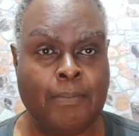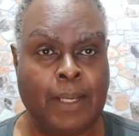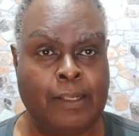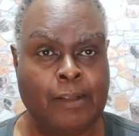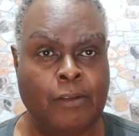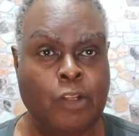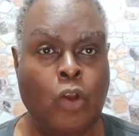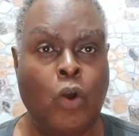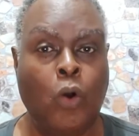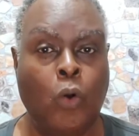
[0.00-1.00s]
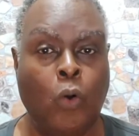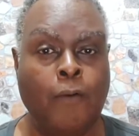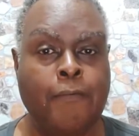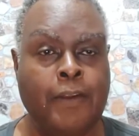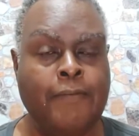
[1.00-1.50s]
pesos
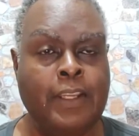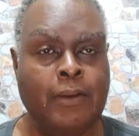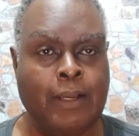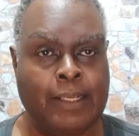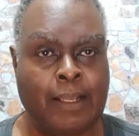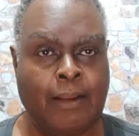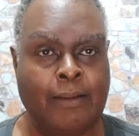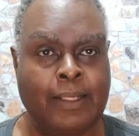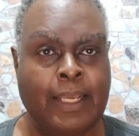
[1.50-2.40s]
or 50 US dollars,